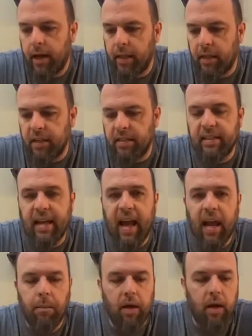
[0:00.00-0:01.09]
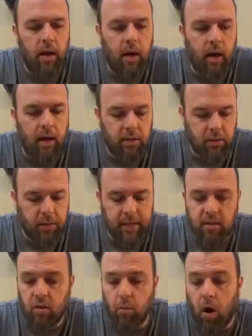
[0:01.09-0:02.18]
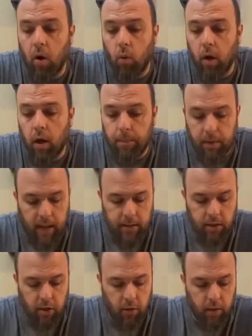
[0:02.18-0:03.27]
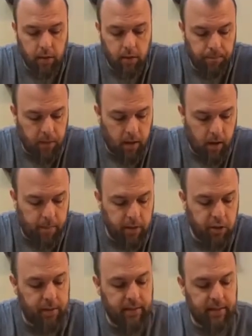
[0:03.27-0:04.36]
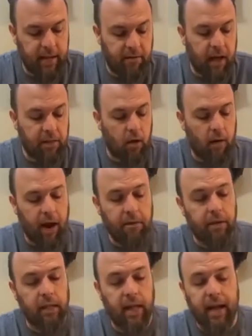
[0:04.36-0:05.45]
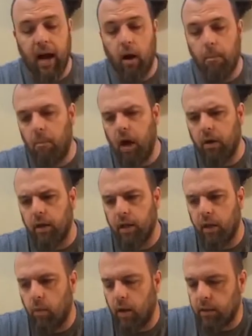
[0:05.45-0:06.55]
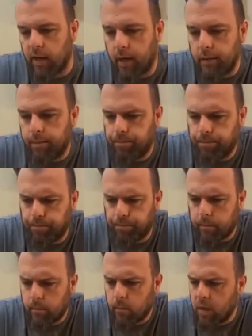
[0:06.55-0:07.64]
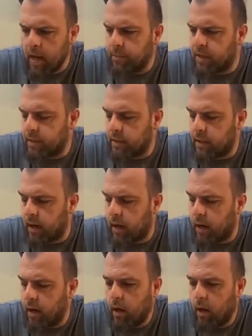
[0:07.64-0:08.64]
this game still needs some artwork applied to it. As you can see, I've got the graphic layout moderately well done. I'm just going